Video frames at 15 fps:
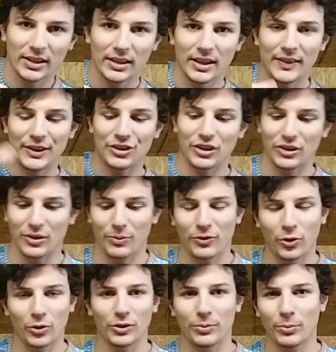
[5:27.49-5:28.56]
And that's just
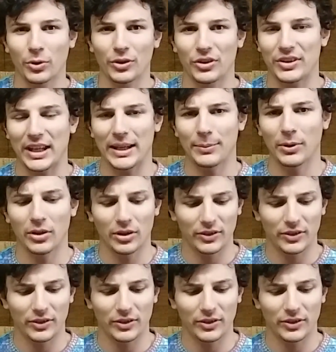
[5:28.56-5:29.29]
for it's more stable.